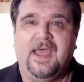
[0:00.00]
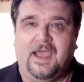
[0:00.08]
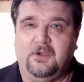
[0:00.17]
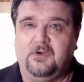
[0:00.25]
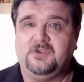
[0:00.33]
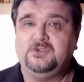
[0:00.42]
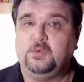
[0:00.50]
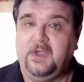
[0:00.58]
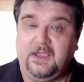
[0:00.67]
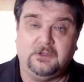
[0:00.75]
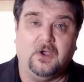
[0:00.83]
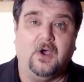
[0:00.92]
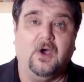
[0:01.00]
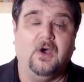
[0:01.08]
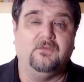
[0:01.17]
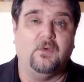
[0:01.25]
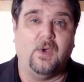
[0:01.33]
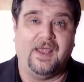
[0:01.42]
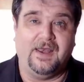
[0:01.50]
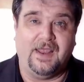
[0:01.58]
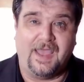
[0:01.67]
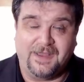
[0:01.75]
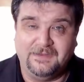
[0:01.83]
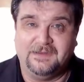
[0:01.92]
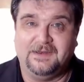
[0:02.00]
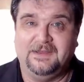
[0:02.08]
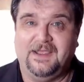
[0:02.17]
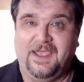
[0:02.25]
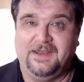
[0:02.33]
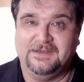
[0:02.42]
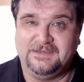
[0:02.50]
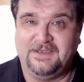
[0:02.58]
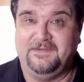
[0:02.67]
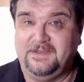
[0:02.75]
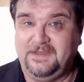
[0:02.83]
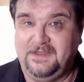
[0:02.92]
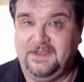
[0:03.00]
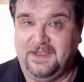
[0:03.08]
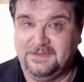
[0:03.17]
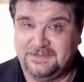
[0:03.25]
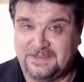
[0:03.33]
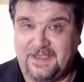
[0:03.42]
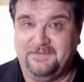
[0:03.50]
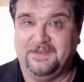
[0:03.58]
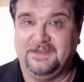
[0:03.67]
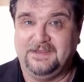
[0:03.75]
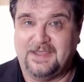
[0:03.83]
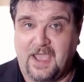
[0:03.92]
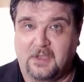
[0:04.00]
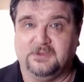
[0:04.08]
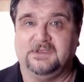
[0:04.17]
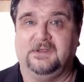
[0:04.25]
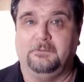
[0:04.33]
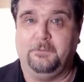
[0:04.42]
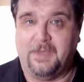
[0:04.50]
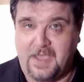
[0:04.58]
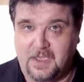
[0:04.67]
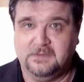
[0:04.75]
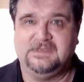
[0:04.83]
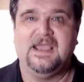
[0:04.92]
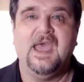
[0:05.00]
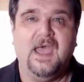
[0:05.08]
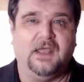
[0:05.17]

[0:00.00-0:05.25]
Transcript: a gross weight of 177,000 pounds,